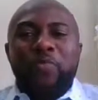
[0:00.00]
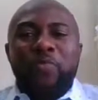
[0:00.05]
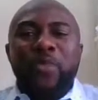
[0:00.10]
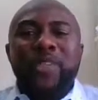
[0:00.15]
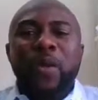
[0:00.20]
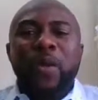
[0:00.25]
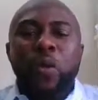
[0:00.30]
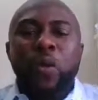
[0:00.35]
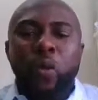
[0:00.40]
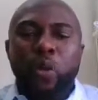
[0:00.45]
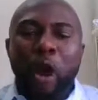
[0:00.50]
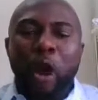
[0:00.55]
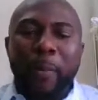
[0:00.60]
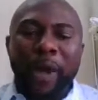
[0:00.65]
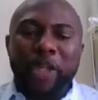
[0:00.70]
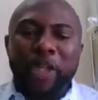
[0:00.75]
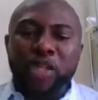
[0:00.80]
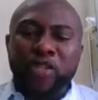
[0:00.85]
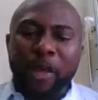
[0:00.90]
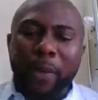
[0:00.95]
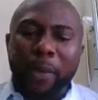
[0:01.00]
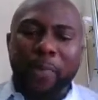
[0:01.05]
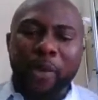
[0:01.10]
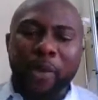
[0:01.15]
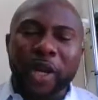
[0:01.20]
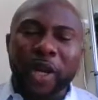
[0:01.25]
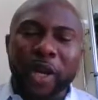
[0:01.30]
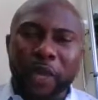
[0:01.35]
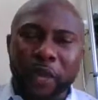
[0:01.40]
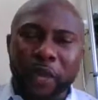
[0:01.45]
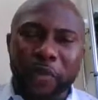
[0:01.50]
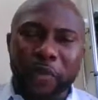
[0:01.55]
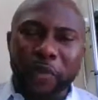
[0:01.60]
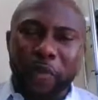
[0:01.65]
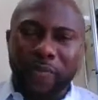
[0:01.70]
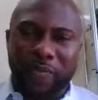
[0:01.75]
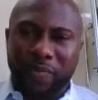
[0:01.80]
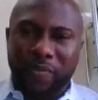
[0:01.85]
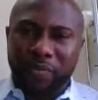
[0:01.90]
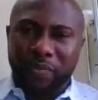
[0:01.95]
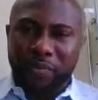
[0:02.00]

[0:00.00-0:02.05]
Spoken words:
they will come and trample in you.